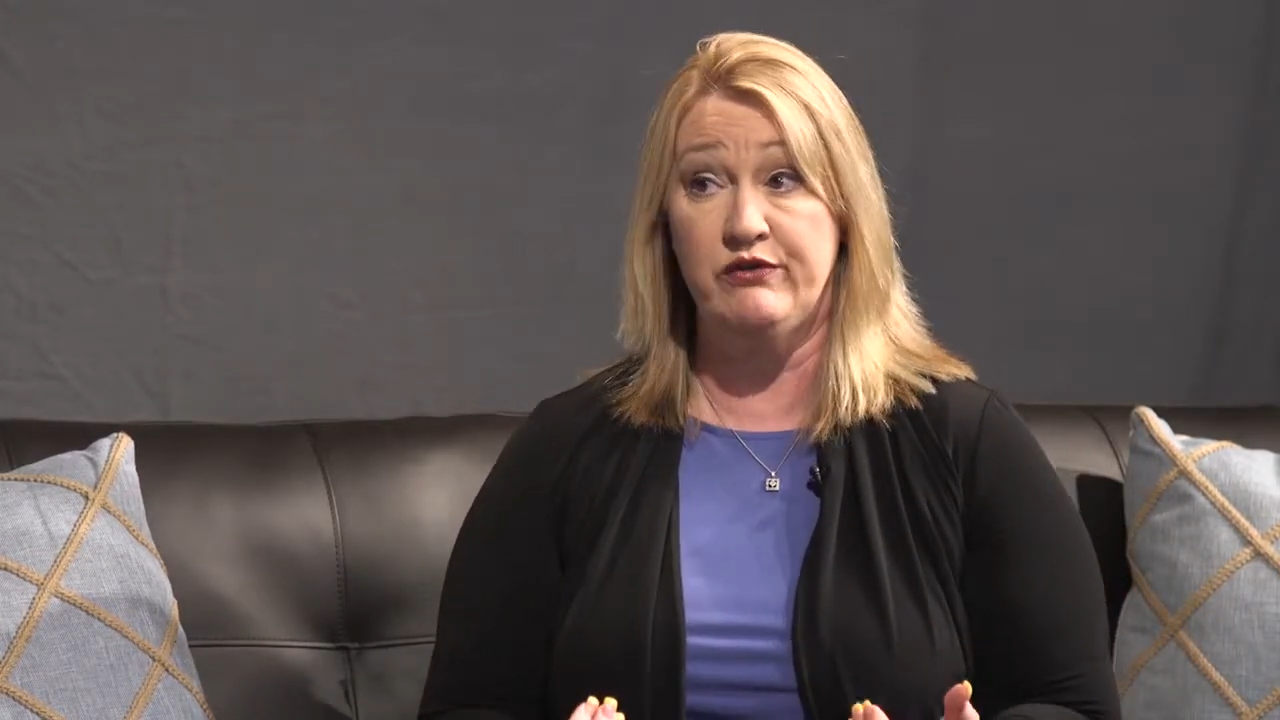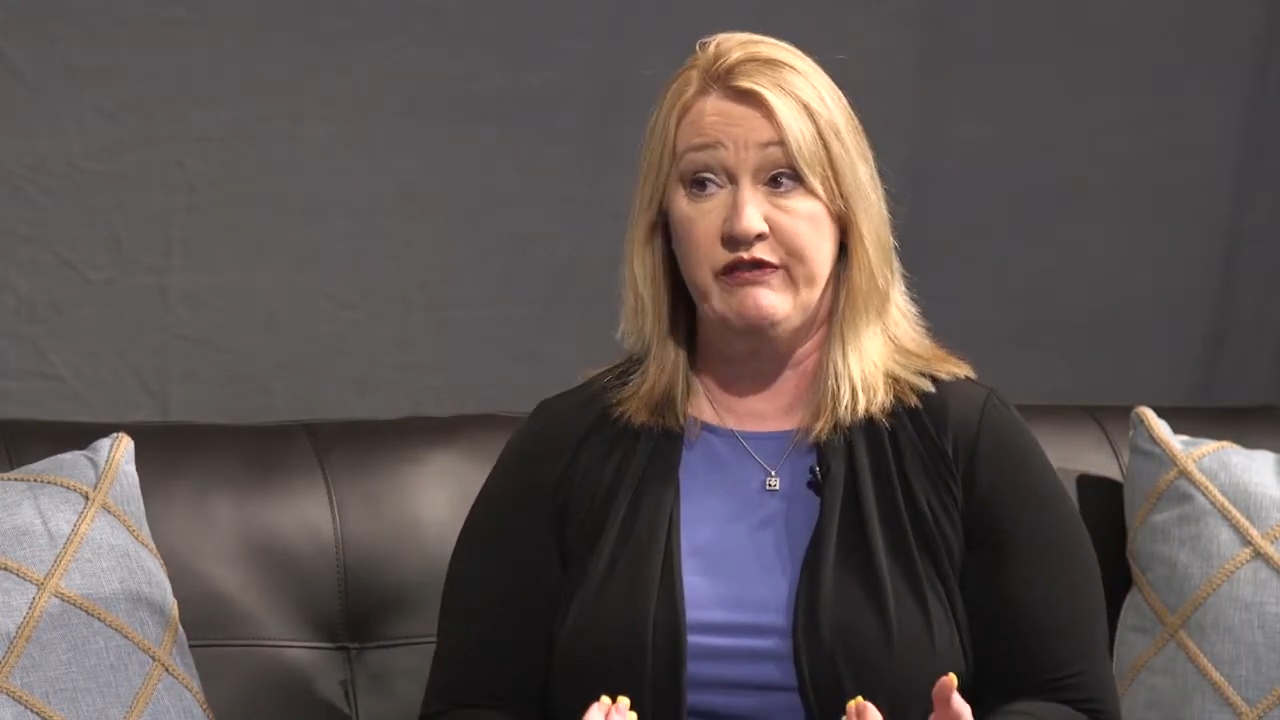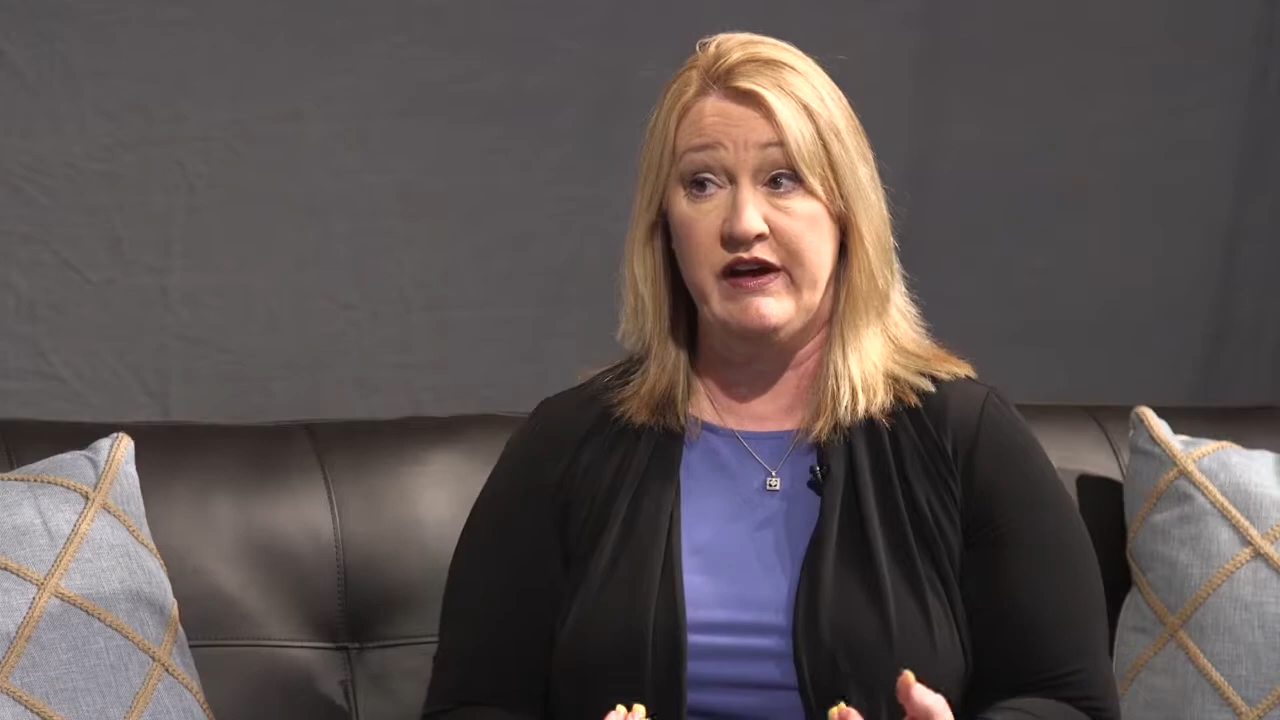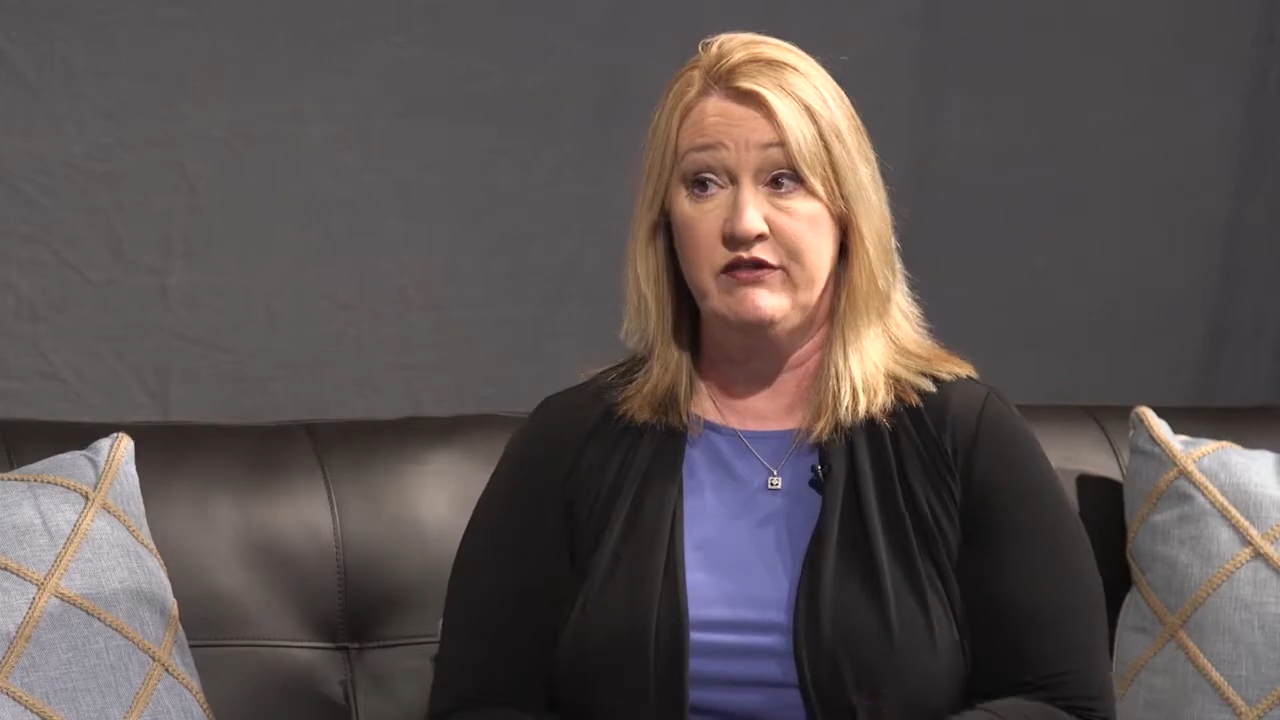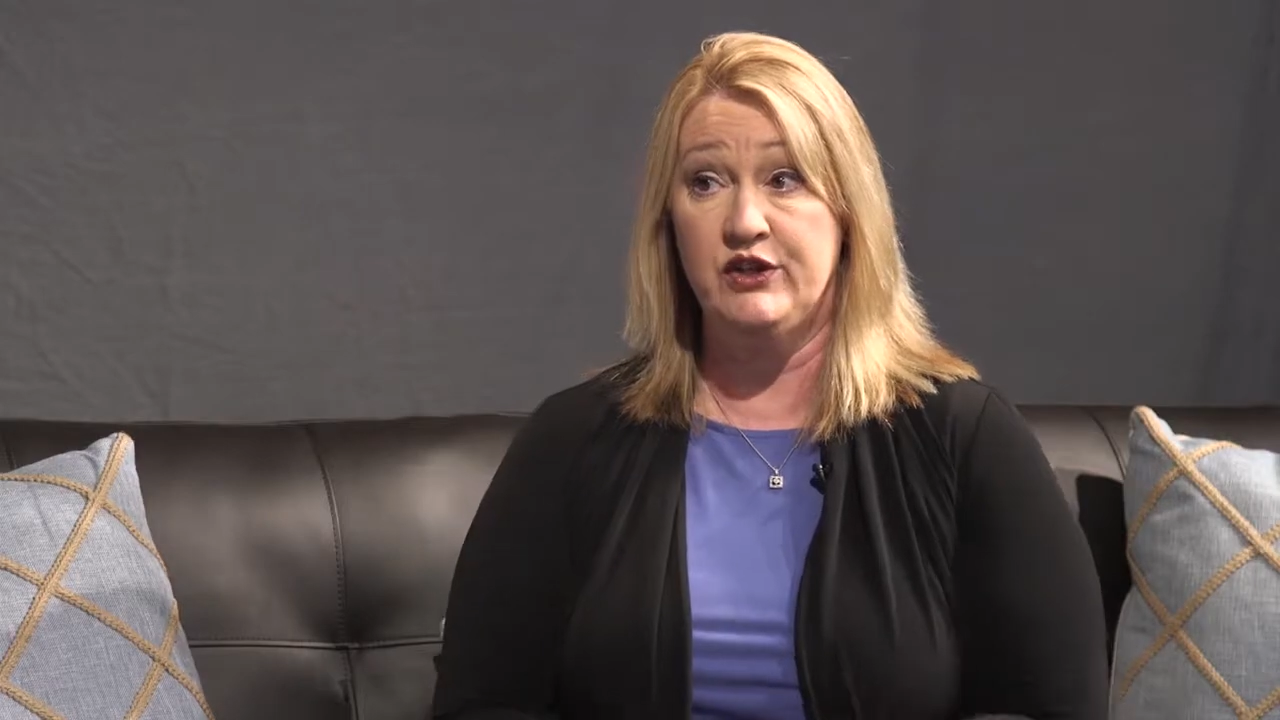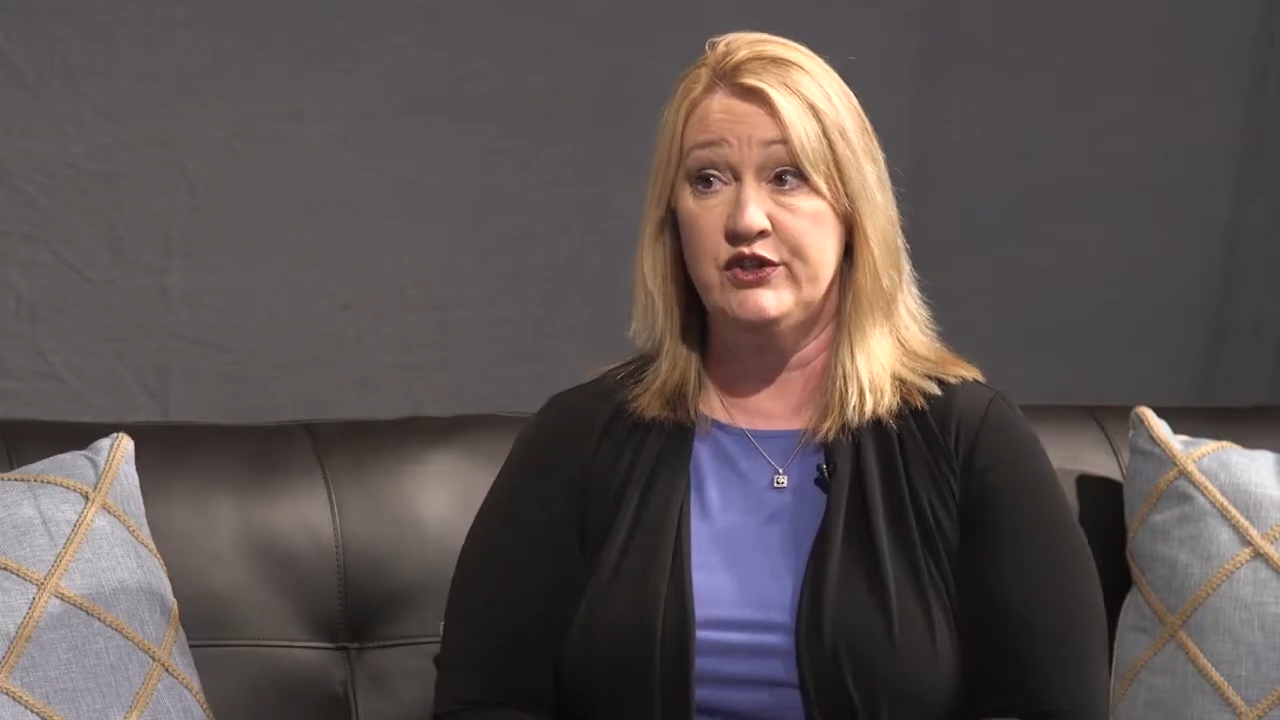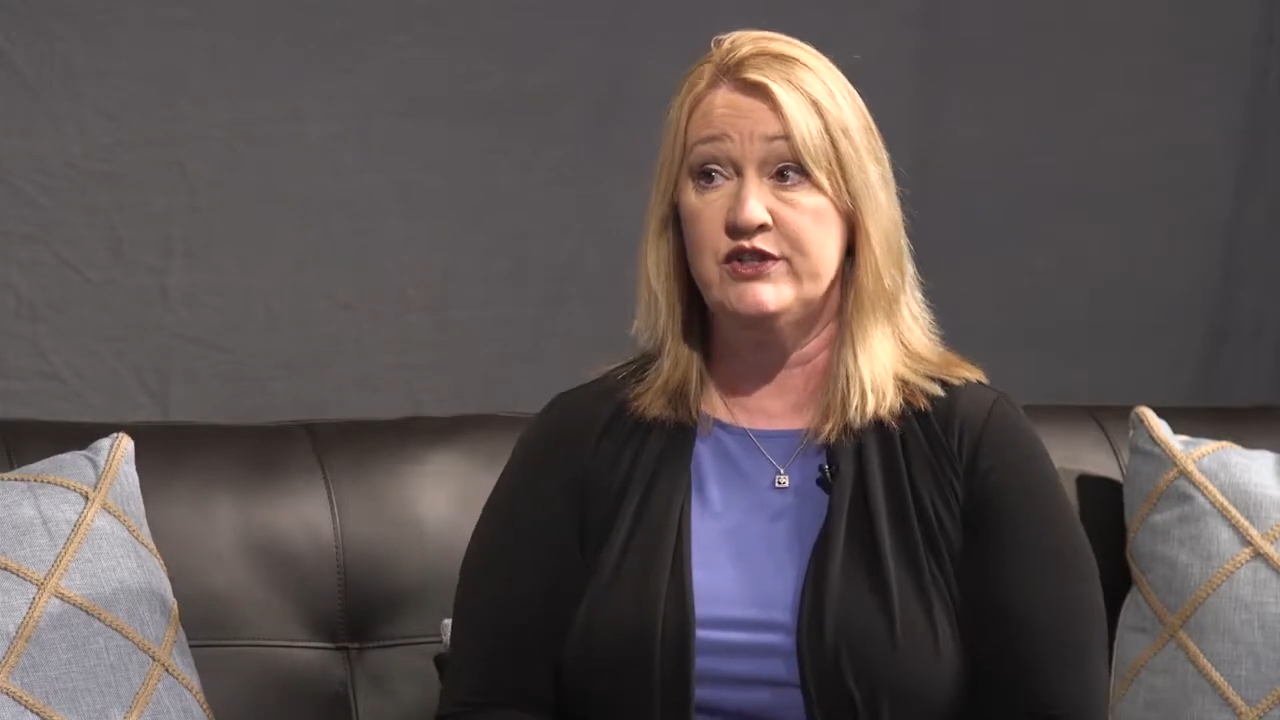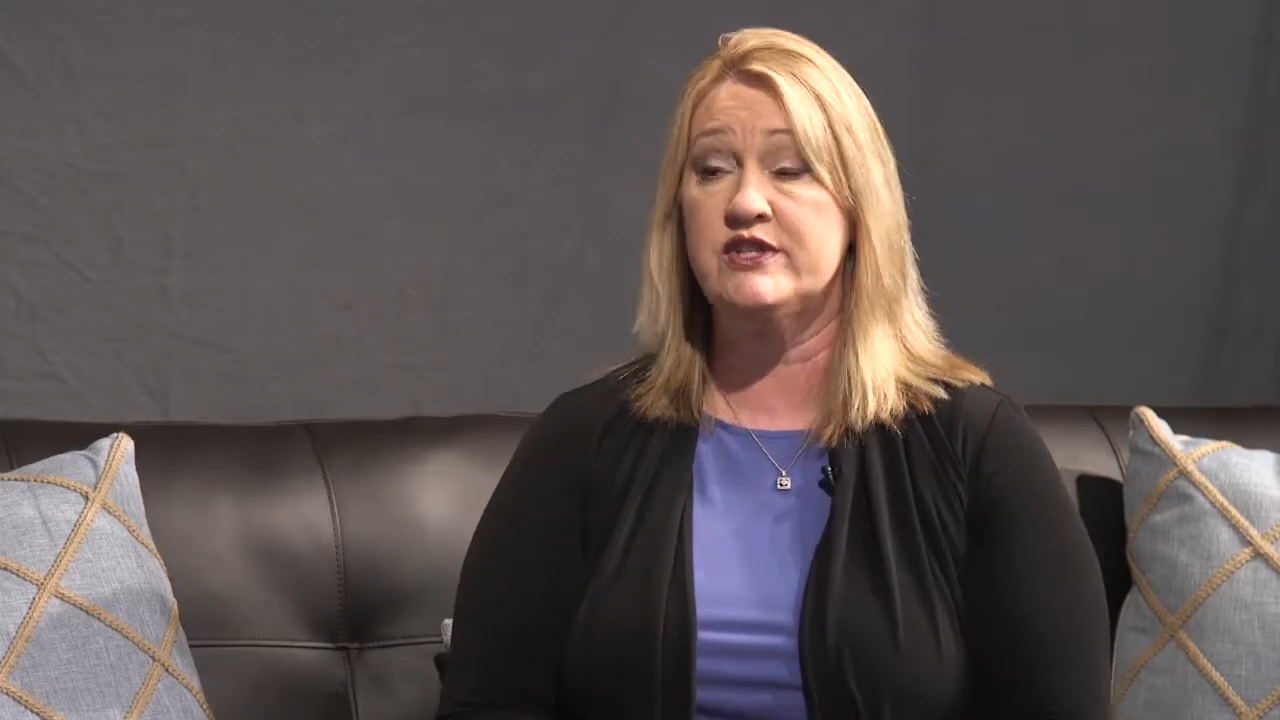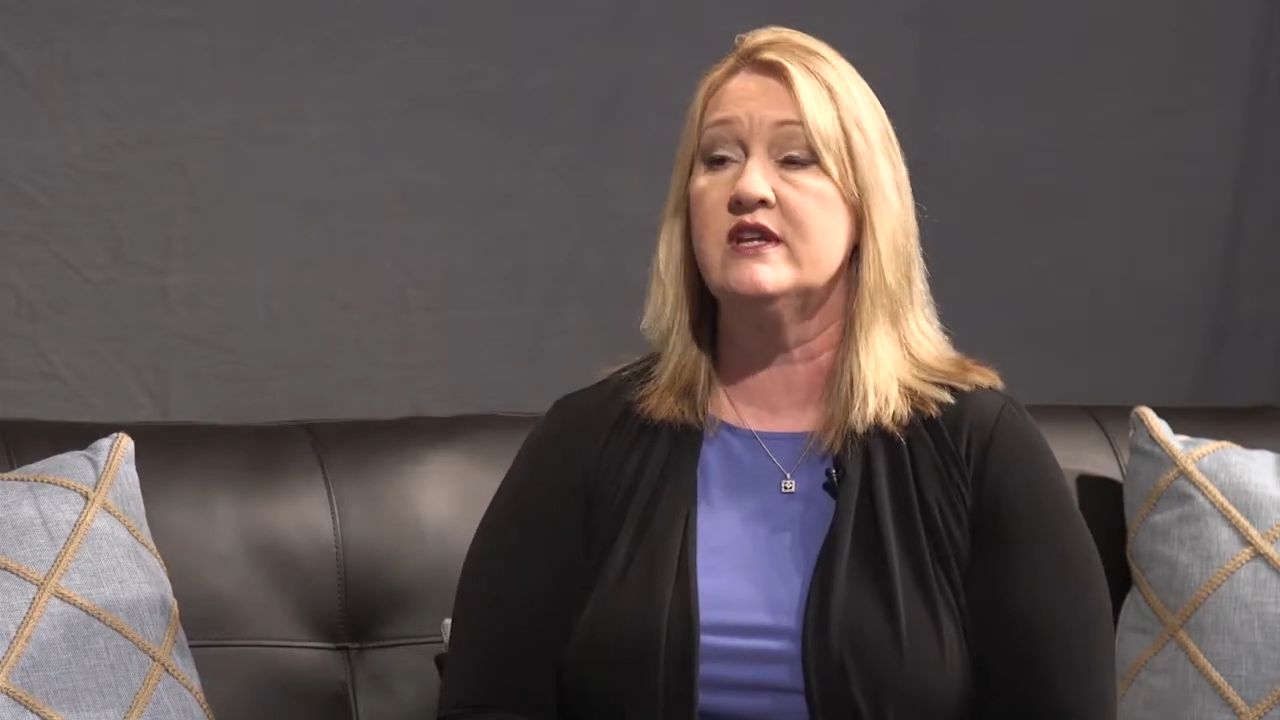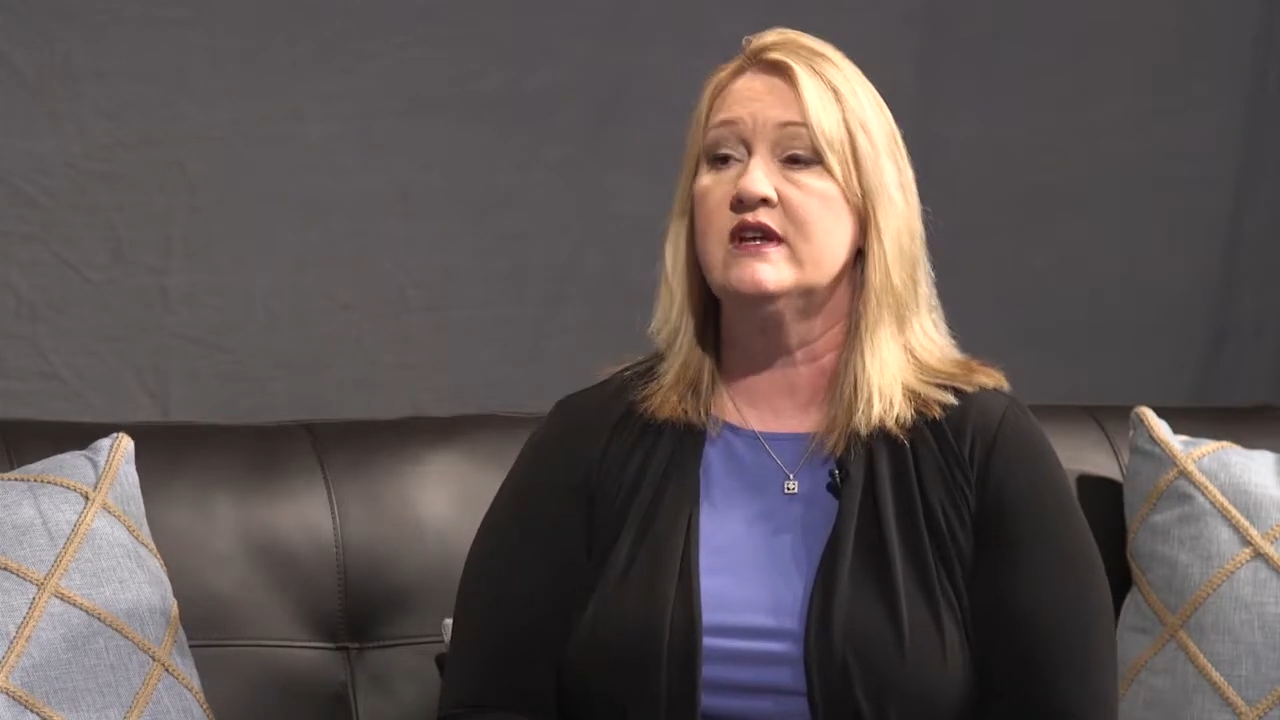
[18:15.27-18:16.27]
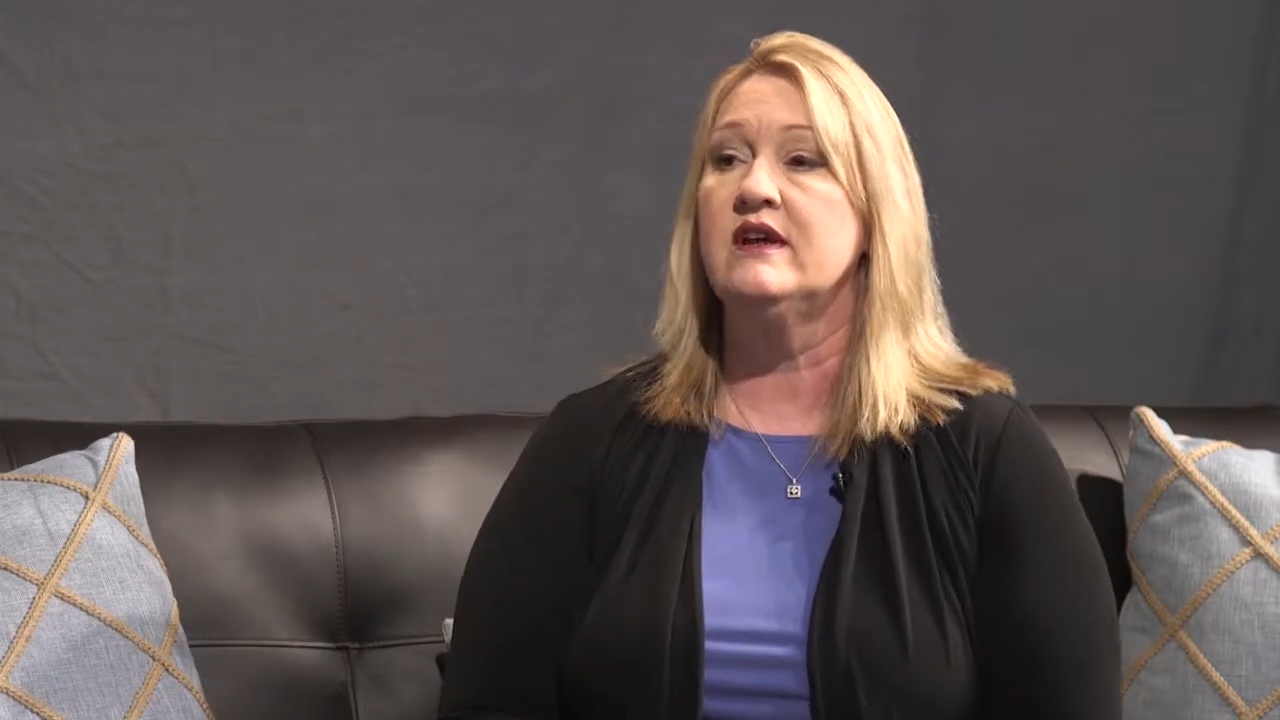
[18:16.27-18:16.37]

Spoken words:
5 years